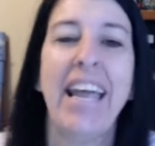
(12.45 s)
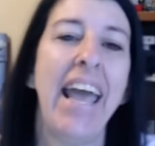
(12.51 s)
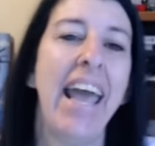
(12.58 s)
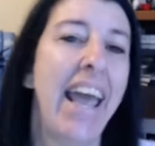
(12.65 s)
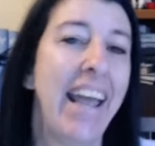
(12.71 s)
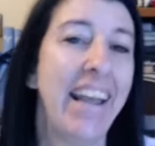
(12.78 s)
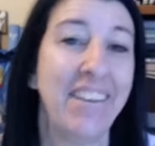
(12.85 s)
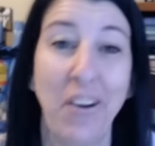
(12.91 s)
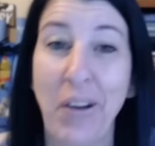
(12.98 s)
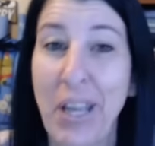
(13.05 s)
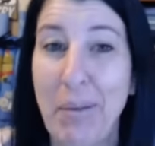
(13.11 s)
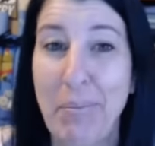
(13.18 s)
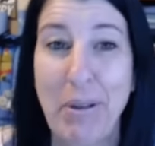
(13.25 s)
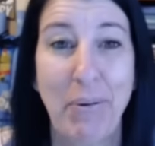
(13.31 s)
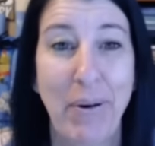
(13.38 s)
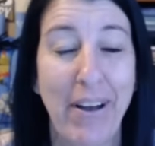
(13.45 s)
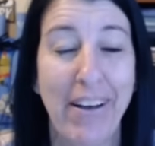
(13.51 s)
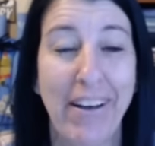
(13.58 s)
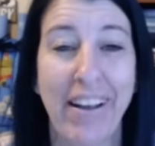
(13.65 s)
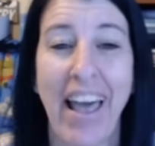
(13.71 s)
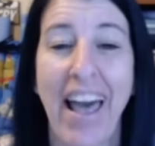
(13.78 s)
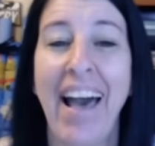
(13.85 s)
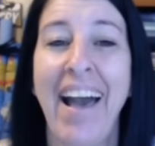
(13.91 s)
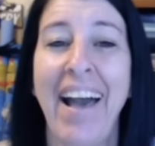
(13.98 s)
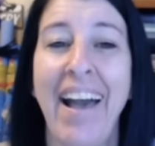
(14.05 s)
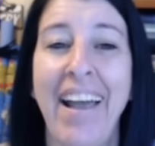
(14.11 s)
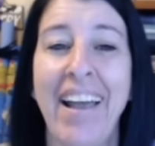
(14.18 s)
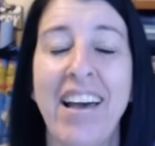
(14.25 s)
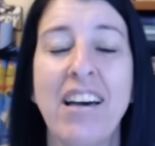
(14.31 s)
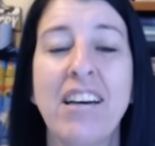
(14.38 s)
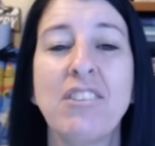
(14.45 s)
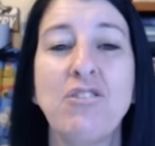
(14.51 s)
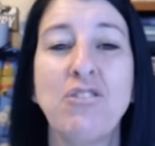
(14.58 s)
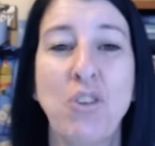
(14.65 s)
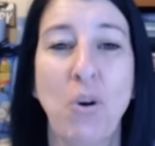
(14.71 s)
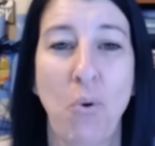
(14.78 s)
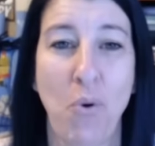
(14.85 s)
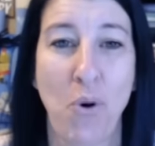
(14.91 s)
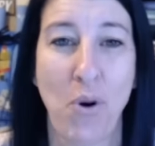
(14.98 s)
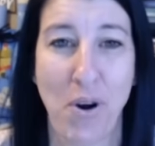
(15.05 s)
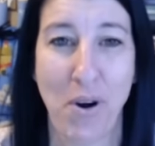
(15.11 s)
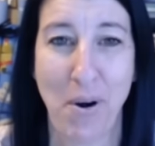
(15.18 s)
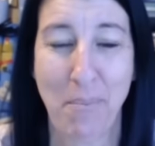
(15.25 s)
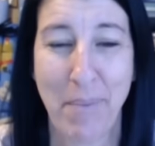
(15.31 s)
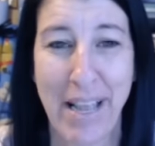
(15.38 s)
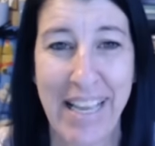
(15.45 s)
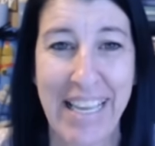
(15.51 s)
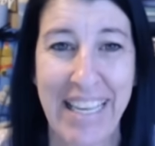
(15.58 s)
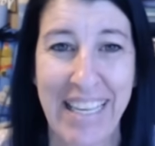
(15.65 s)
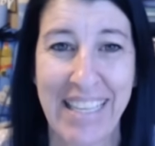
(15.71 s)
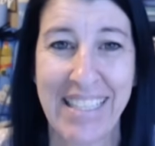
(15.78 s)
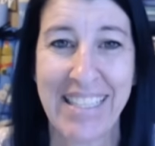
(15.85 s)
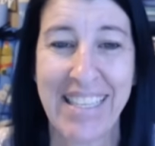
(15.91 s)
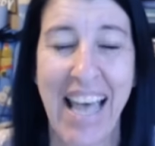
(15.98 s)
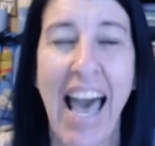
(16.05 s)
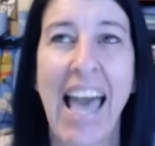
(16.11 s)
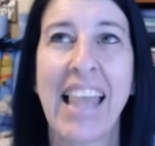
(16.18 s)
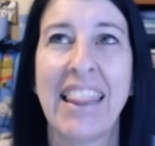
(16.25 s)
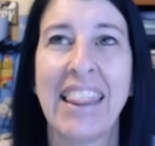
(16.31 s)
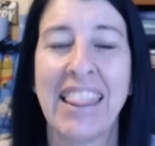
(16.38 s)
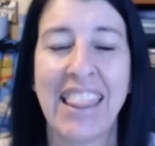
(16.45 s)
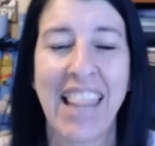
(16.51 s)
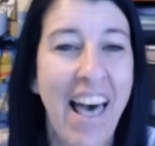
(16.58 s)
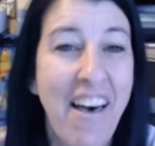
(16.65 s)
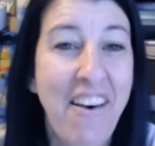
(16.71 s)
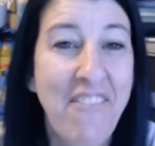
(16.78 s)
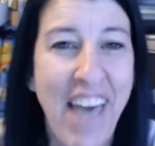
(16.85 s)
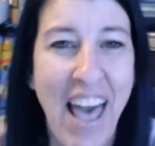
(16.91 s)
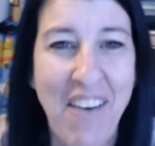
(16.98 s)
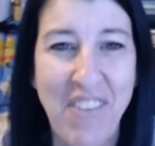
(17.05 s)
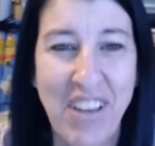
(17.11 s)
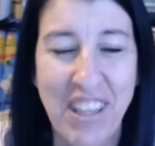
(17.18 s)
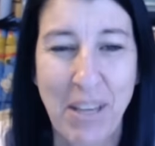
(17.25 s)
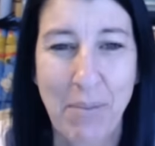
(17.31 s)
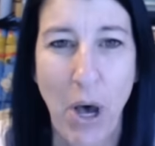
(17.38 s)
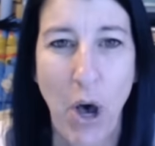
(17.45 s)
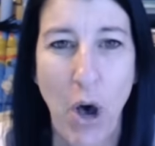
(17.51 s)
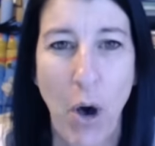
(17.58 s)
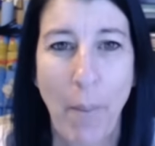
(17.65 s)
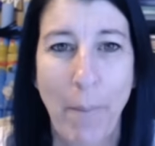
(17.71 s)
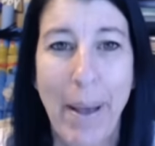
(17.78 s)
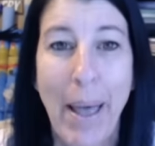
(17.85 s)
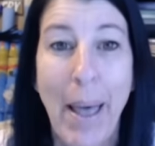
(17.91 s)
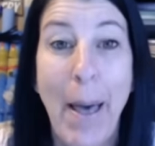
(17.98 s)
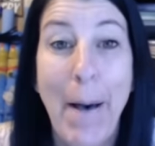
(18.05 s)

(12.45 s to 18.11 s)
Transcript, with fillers: Hey, don't get me wrong, I adore my kids. I love having them home.